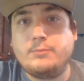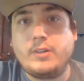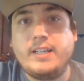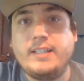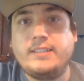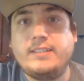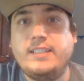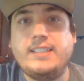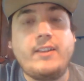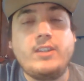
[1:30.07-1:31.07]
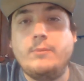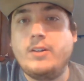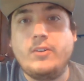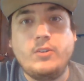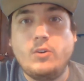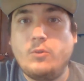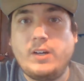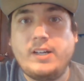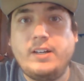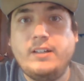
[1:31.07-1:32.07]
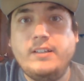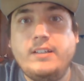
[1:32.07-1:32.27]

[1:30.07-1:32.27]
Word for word: brakes. He's out in the middle of nowhere.